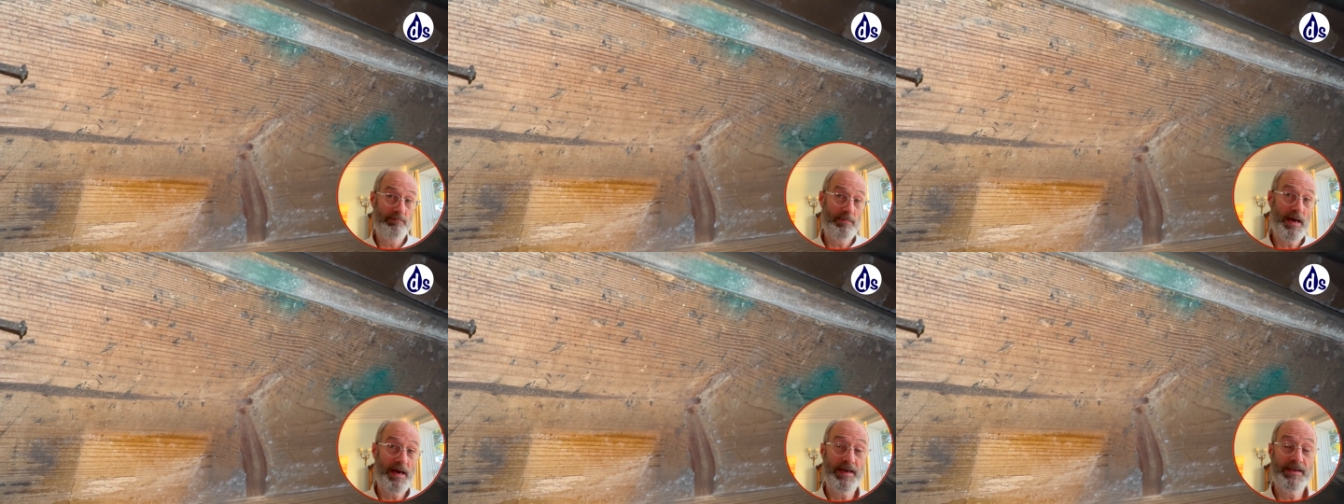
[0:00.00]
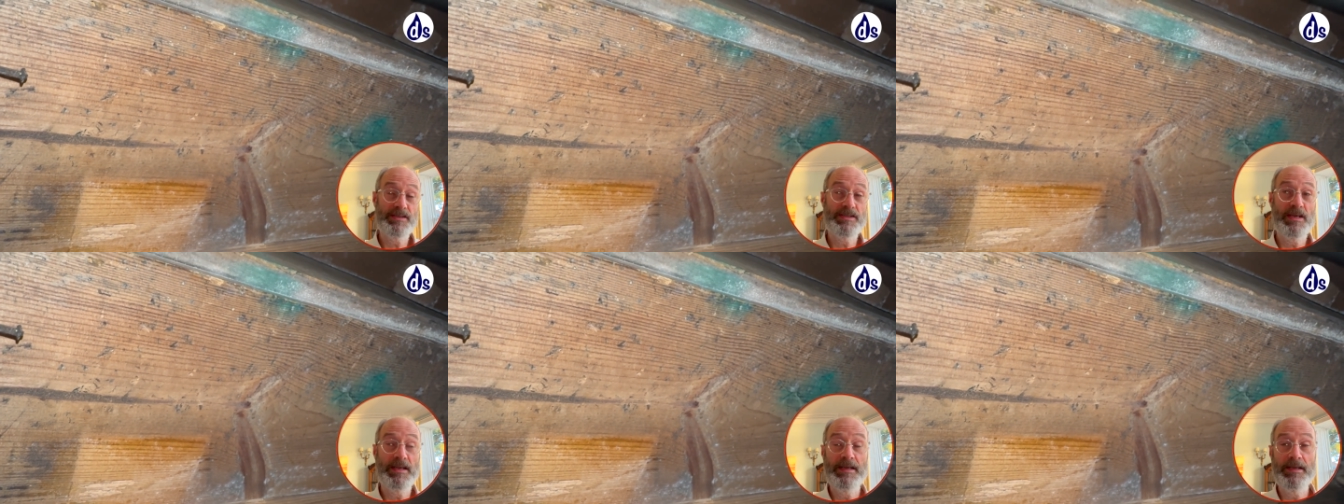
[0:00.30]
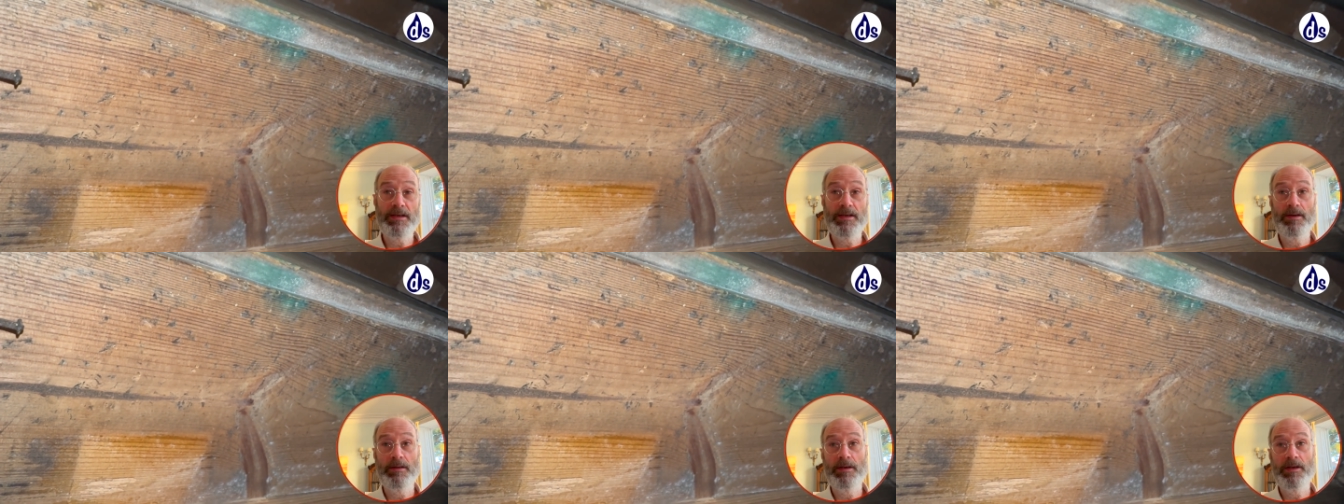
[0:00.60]

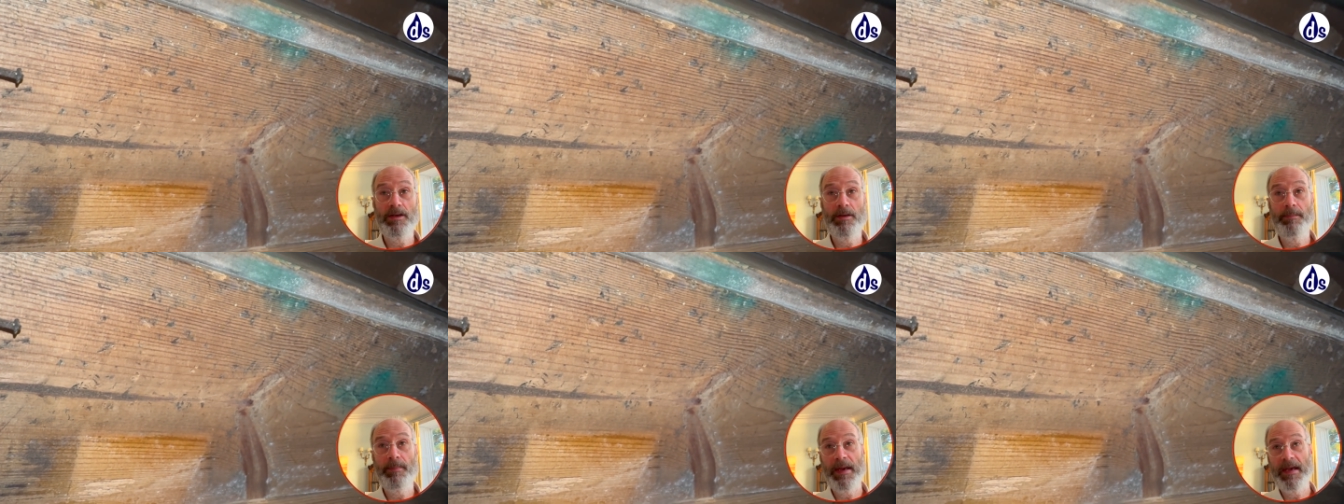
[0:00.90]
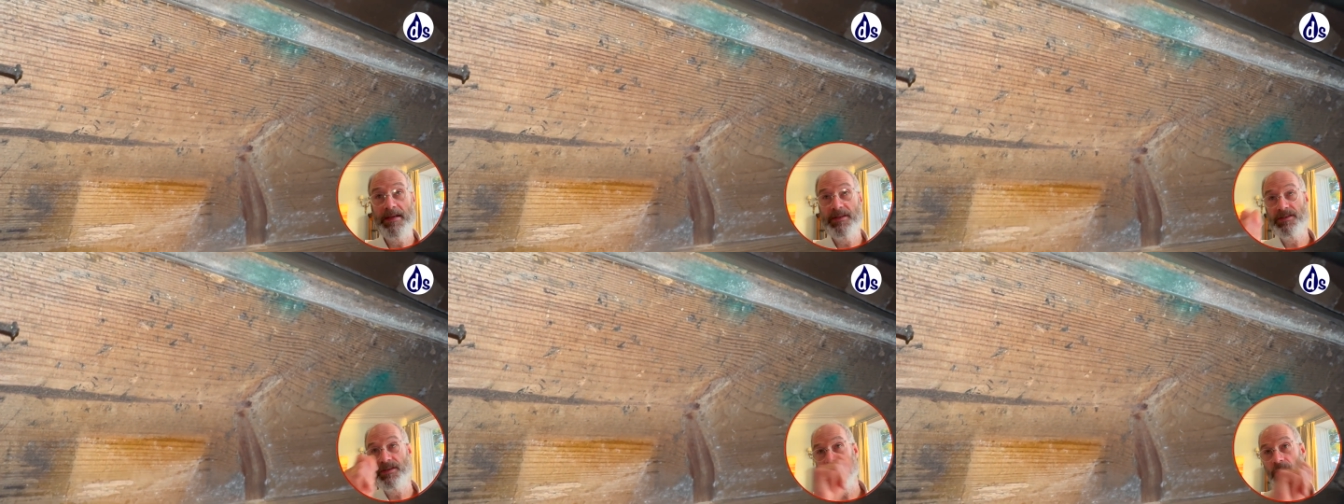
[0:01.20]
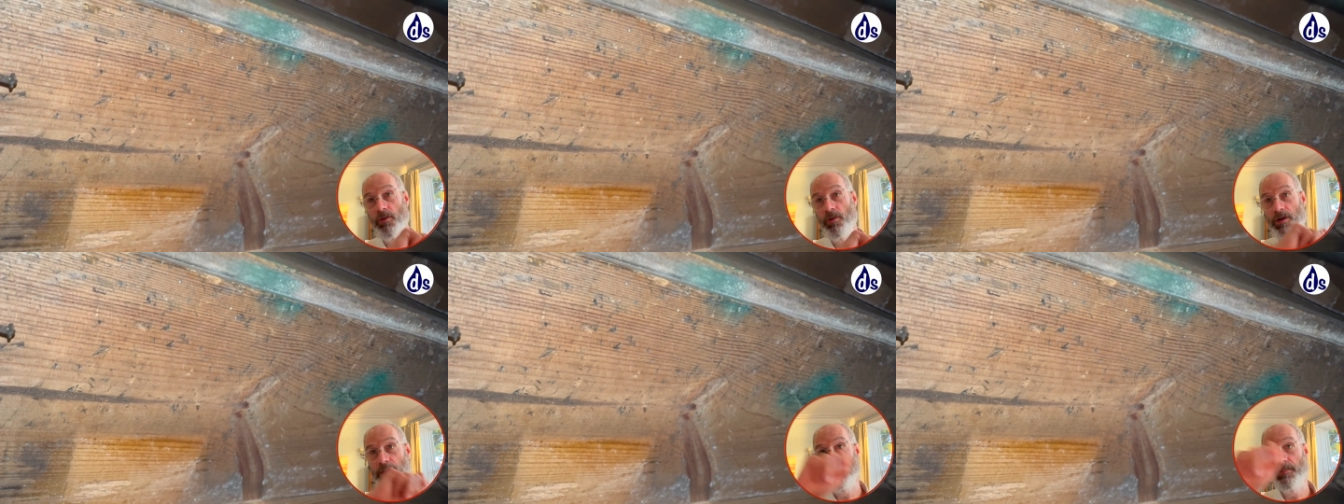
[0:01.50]
ideally you paint it,
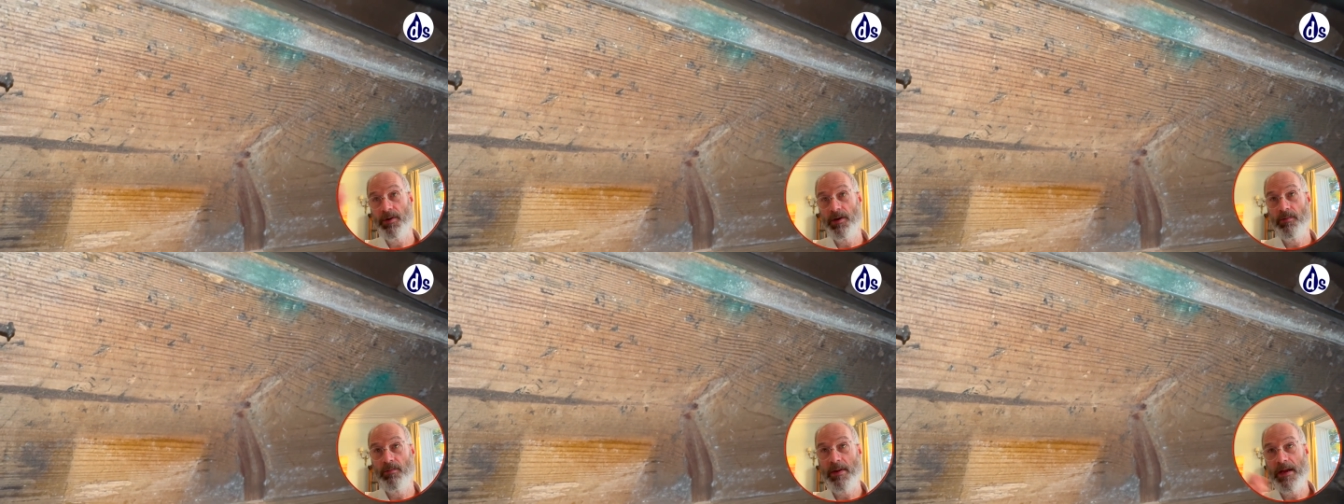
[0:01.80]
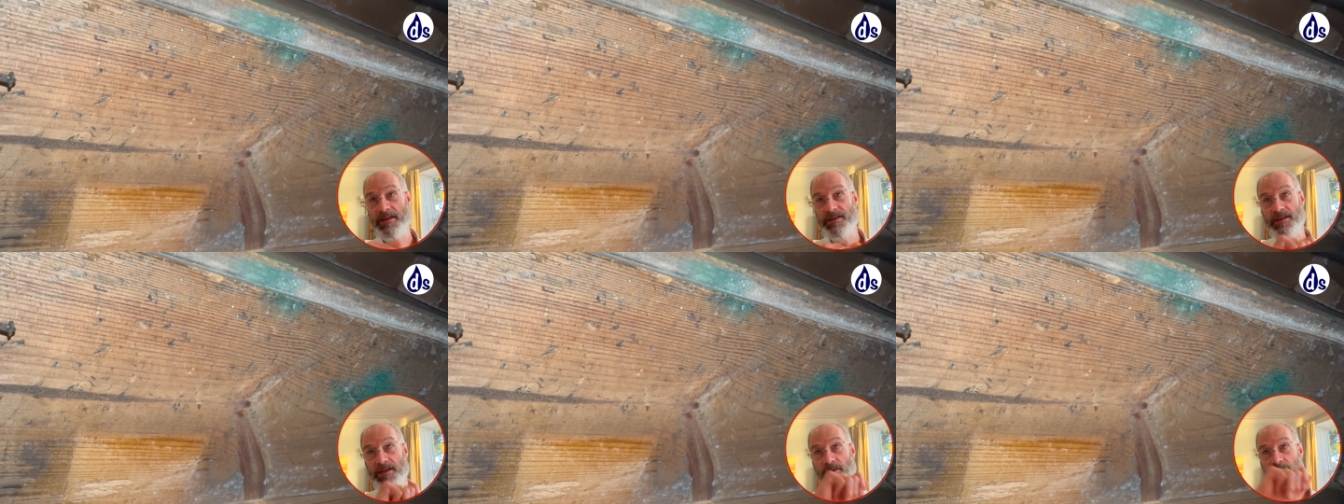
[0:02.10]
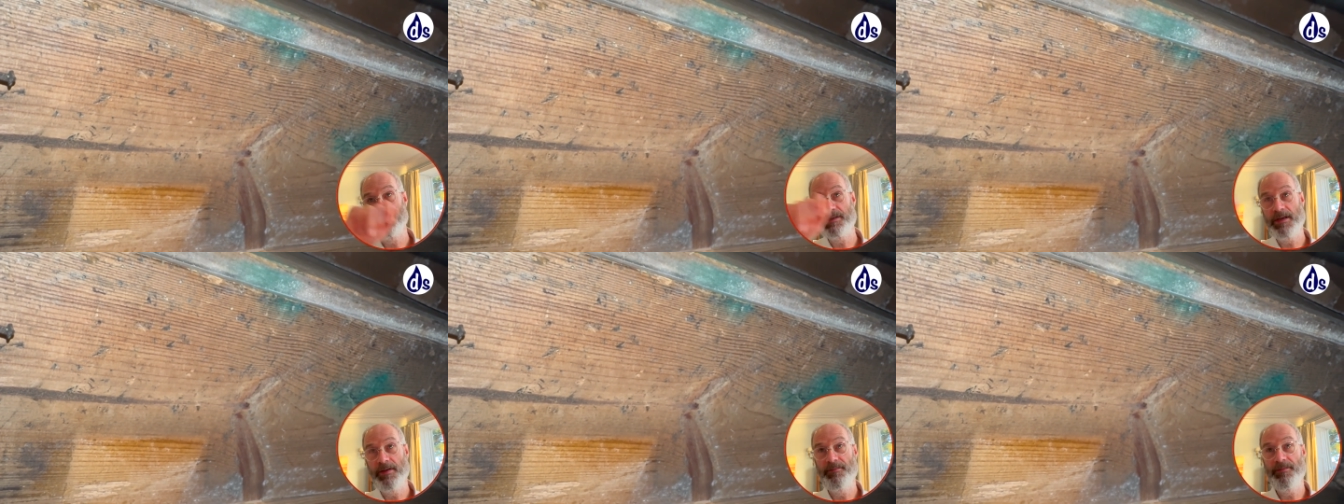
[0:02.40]
or you put resin
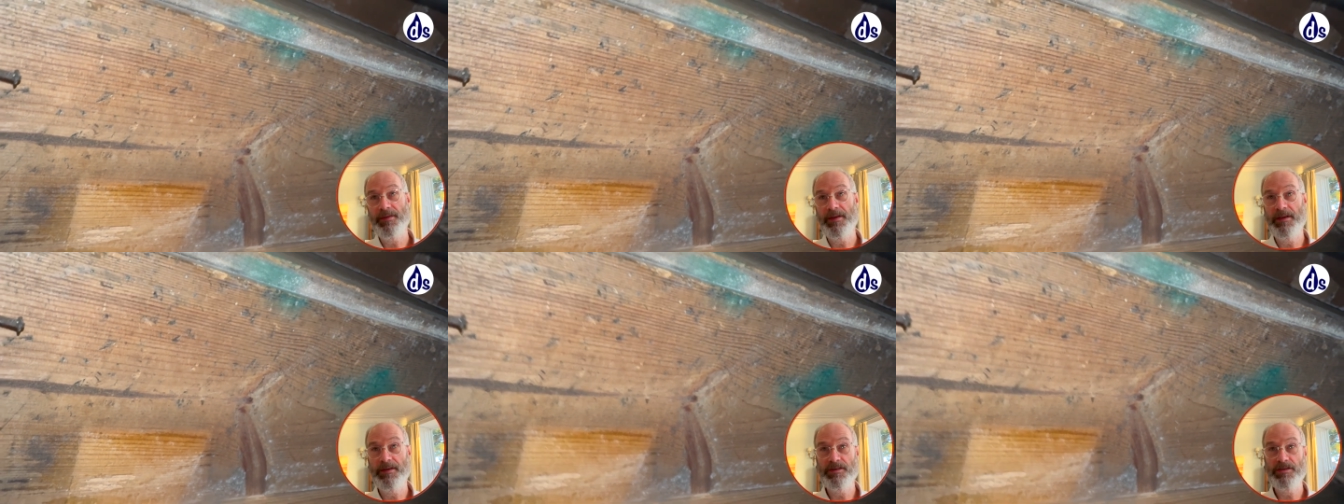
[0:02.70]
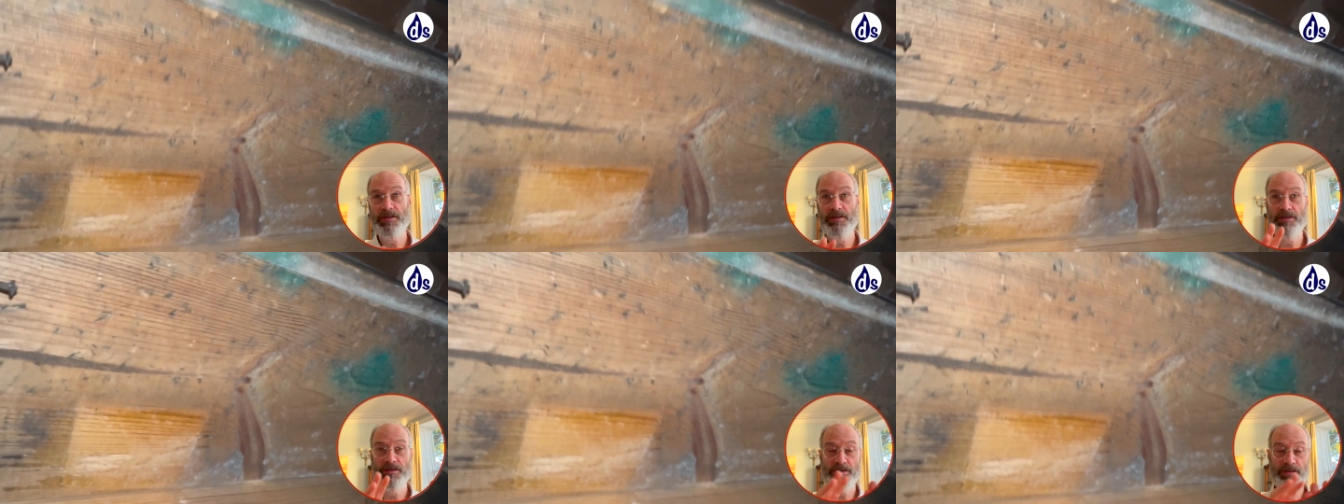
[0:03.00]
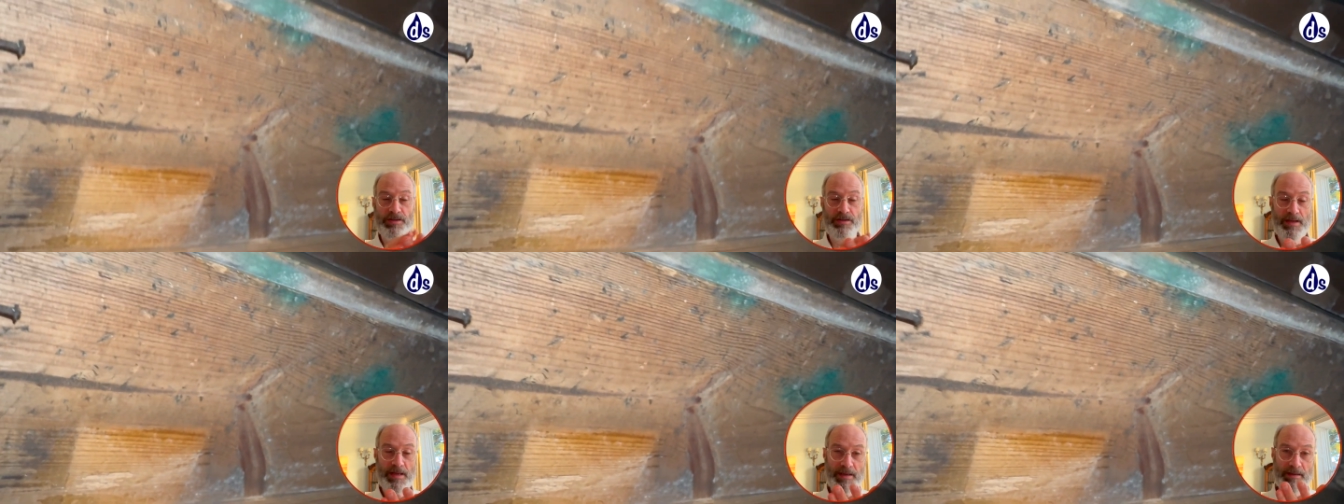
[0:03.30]
or something to
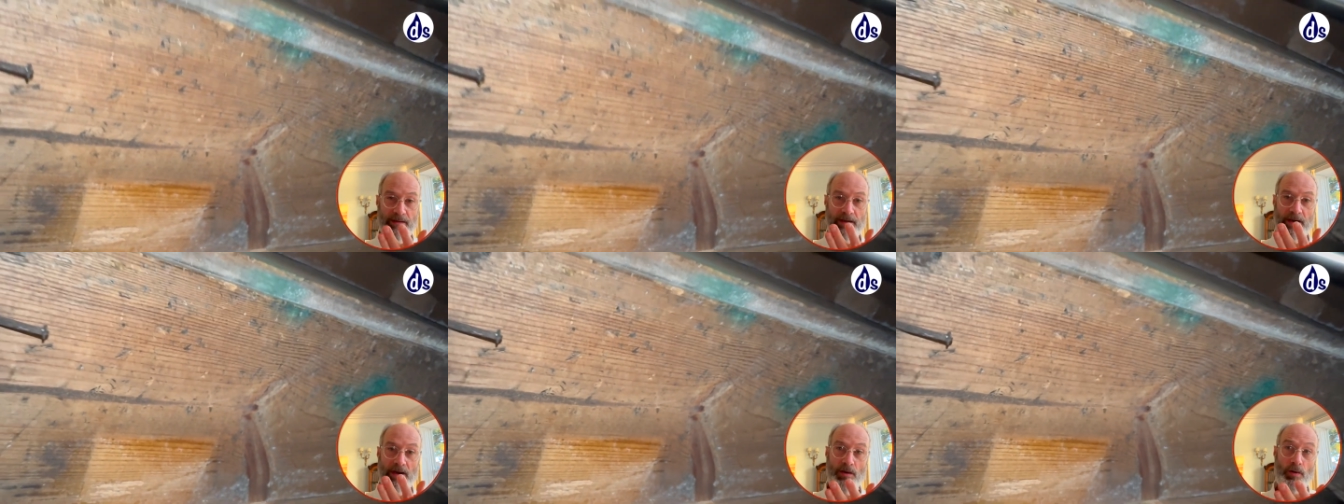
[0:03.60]
then,